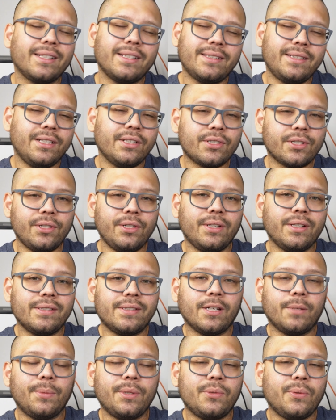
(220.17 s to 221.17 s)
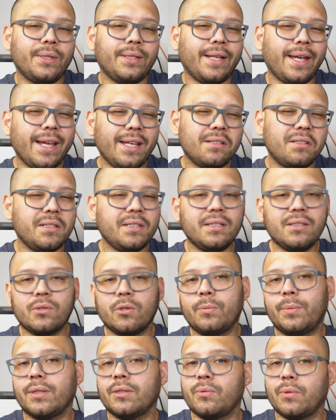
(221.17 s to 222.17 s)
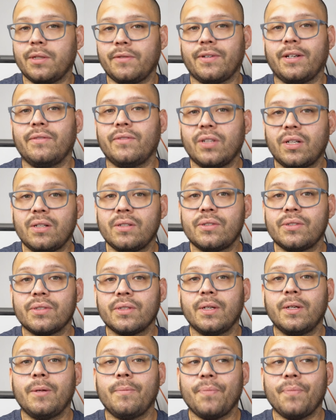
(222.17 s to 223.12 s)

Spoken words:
that a t-shirt you can sell between $18 to about $25,